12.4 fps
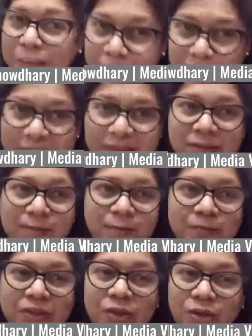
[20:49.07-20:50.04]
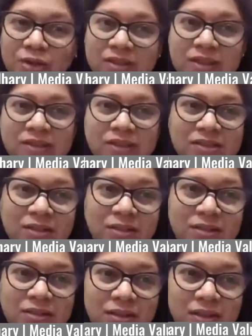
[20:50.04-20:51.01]
But the
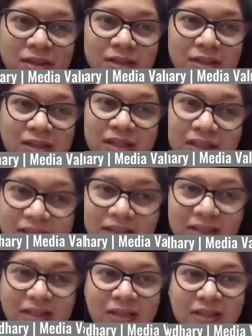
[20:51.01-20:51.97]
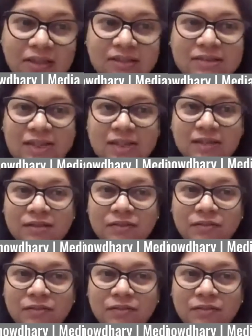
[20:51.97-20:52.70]
organization clearly said